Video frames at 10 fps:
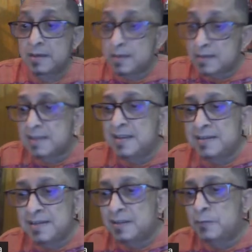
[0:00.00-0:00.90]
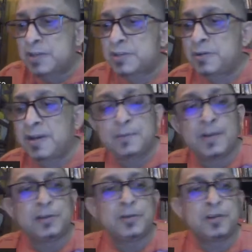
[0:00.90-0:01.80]
And there's, I think, said a question on
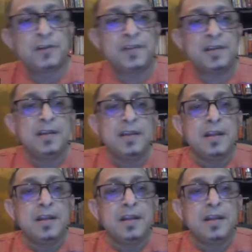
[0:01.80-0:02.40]
animal lithography.